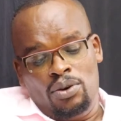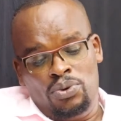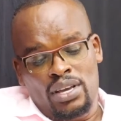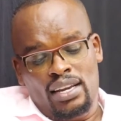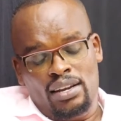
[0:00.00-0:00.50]

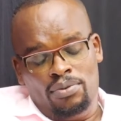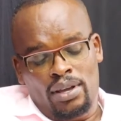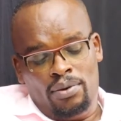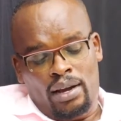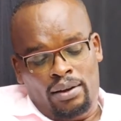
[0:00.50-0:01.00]
we
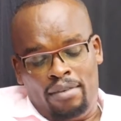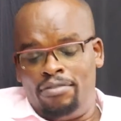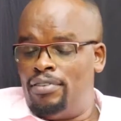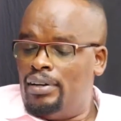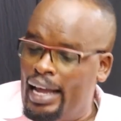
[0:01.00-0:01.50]

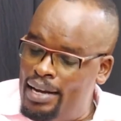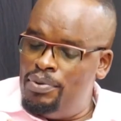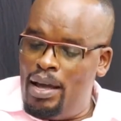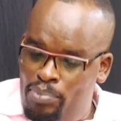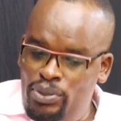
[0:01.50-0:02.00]

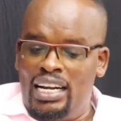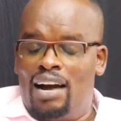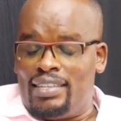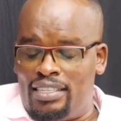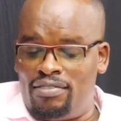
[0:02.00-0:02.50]
are putting
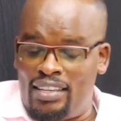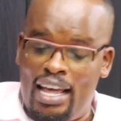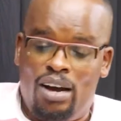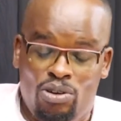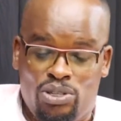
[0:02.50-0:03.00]
ourselves
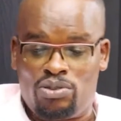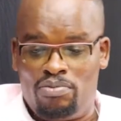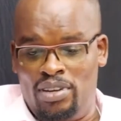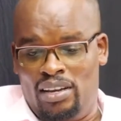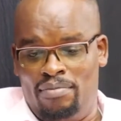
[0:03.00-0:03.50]
there also
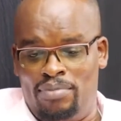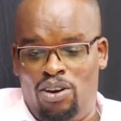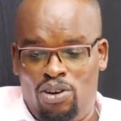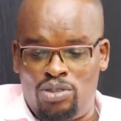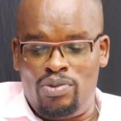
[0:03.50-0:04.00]

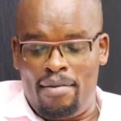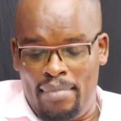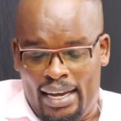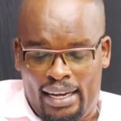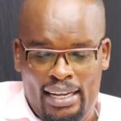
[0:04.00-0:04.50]
because we are men.